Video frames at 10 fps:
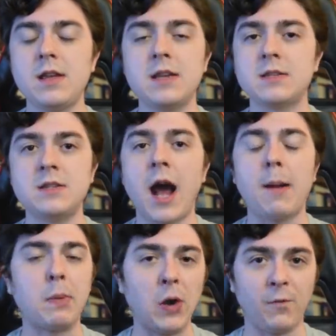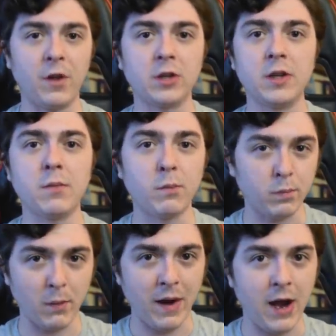is not perfectly
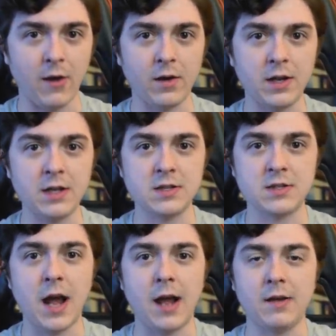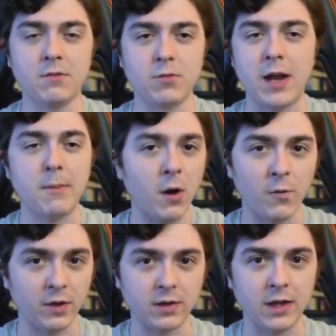prepared. He's not ready
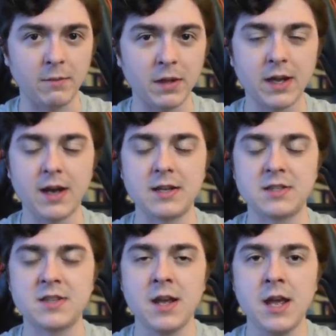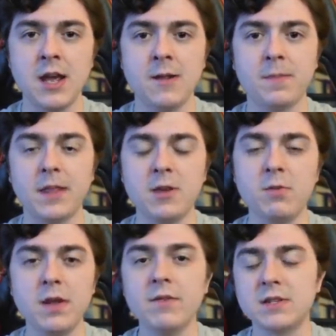perfectly because you
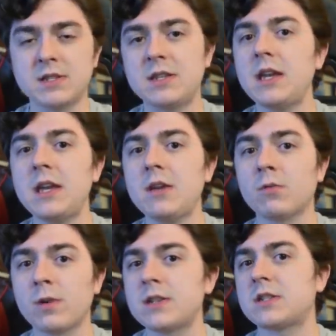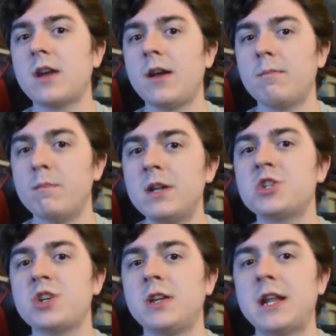even see Rista
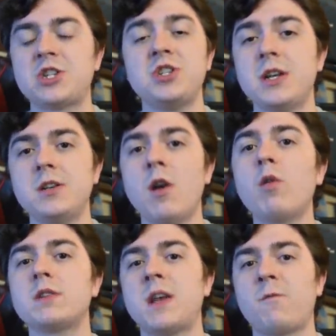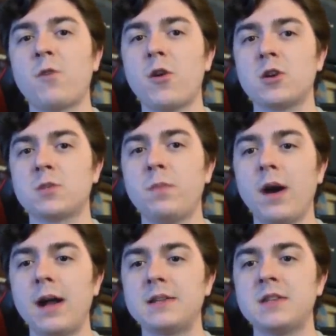mention that she didn't notice at first,
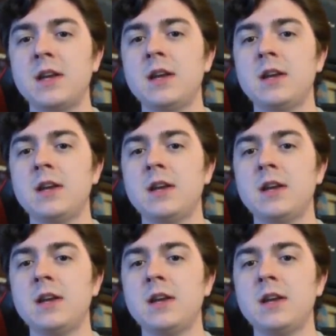but